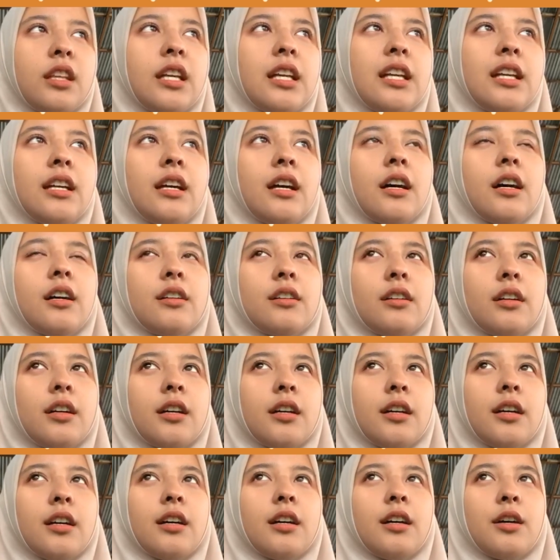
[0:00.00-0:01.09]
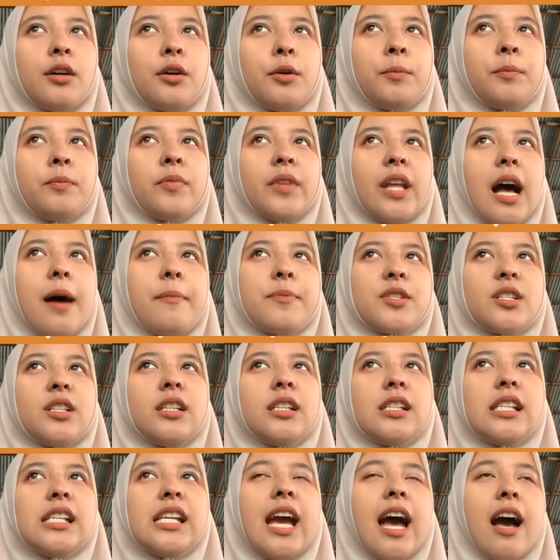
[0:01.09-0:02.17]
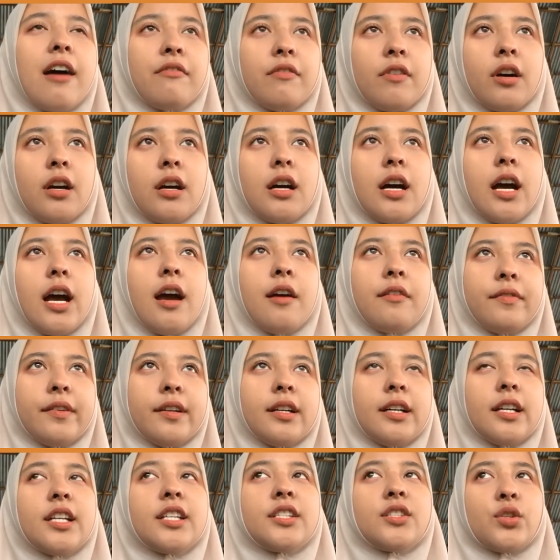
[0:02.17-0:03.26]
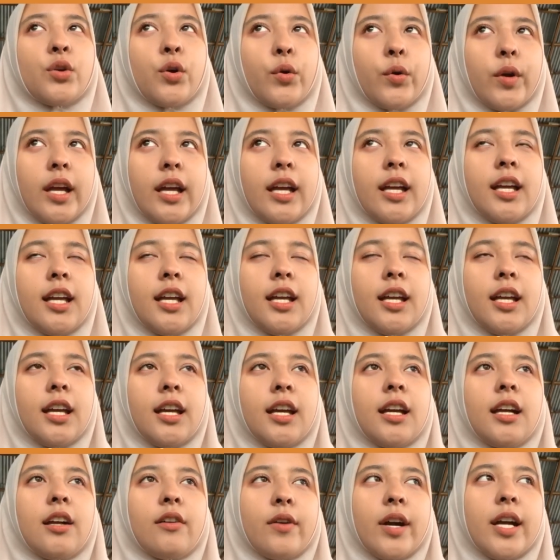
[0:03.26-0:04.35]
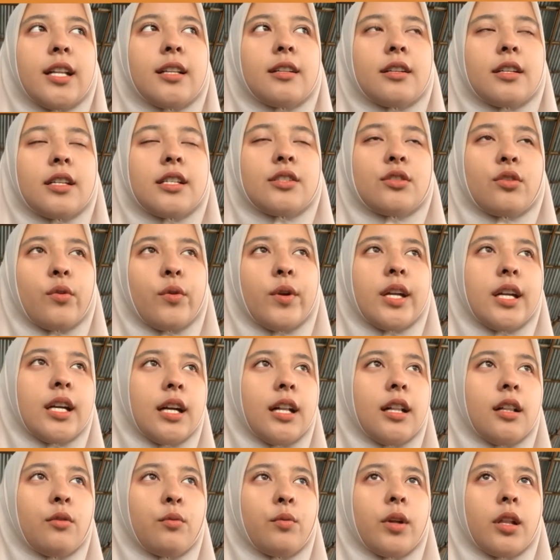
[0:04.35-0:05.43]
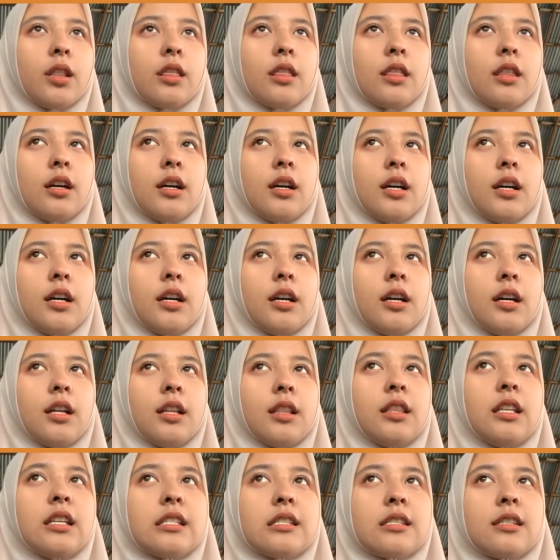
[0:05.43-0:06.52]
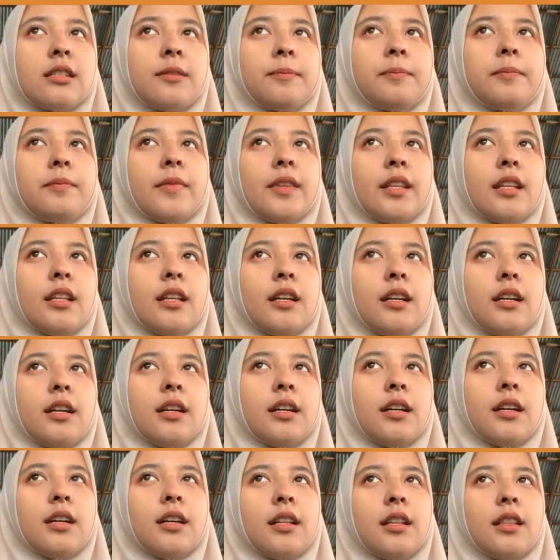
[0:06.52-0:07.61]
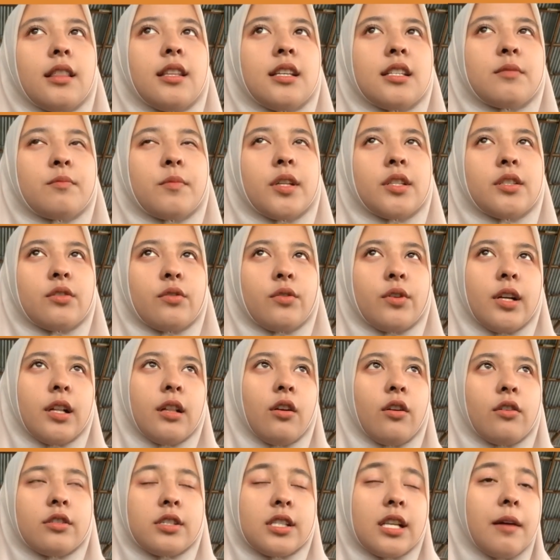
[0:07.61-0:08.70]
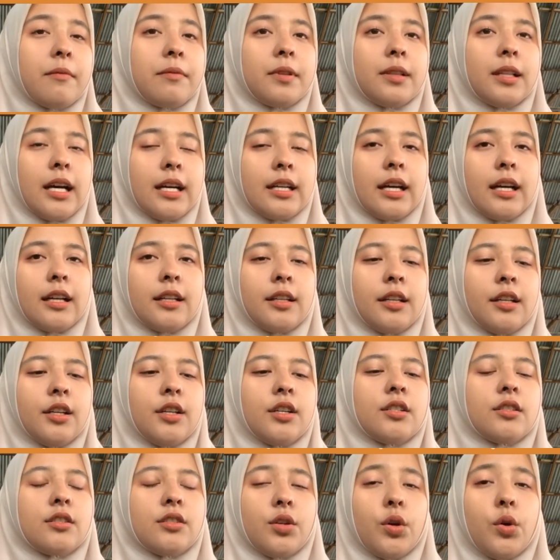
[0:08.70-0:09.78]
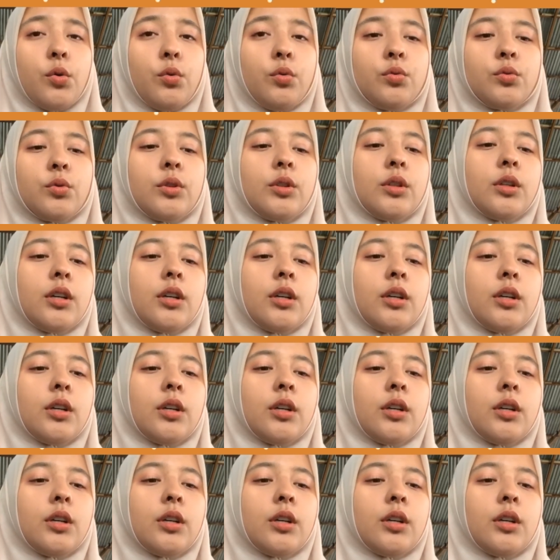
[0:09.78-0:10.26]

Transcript: things absolutely have a history, right? Historical with this material or something like that. So